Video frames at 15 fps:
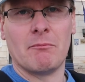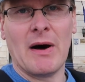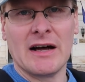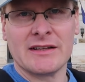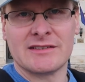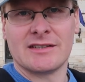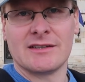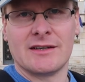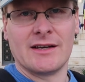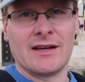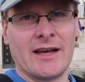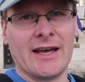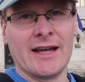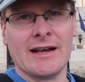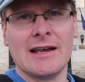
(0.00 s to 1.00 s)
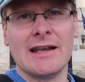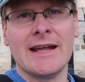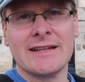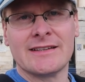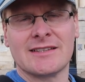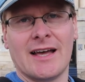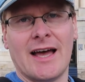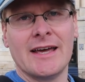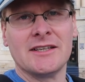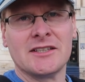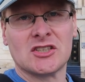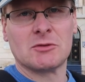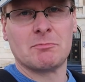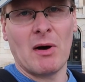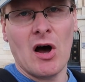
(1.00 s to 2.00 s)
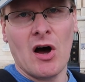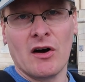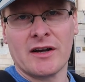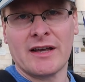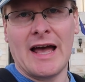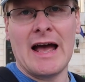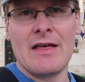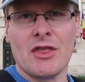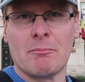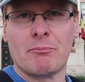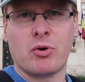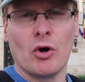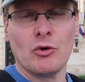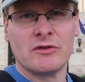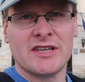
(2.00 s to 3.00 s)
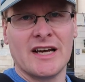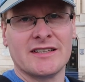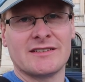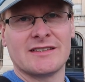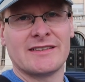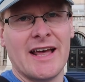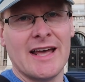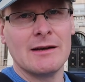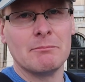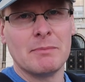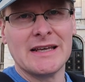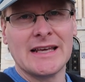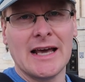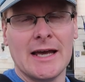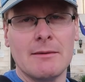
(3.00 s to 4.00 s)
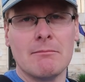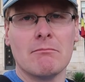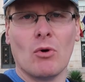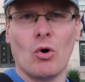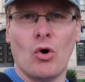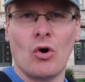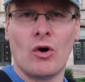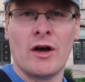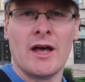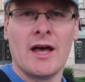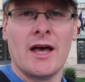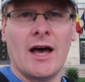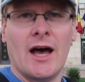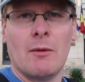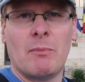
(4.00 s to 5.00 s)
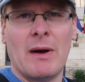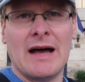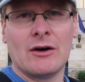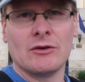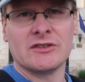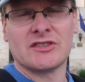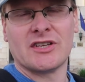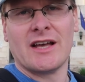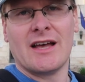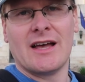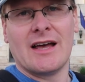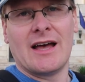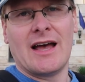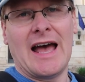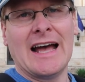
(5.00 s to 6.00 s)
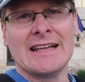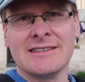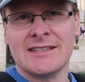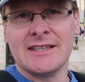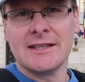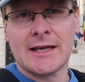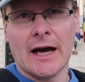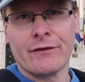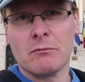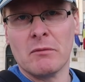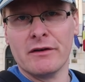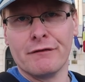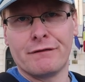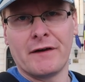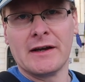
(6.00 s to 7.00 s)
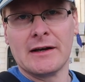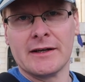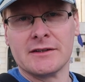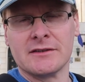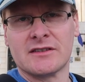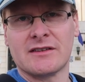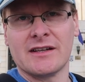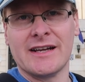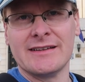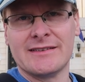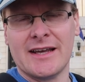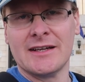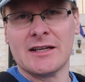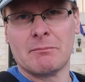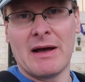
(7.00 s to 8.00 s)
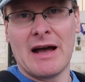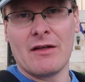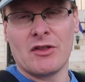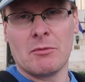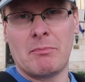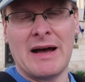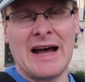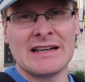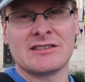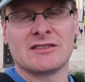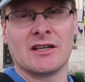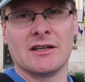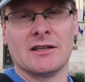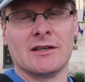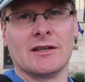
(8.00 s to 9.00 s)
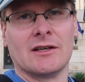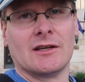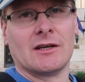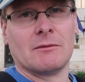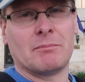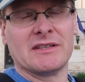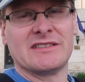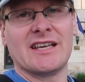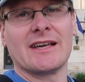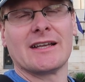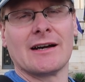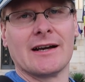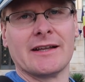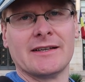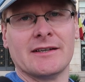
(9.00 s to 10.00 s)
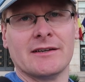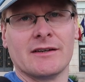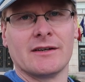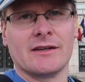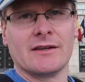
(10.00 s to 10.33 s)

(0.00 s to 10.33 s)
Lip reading: But it lit a spark, and the protests then became more about anti-government feelings than it did about the pastor particularly.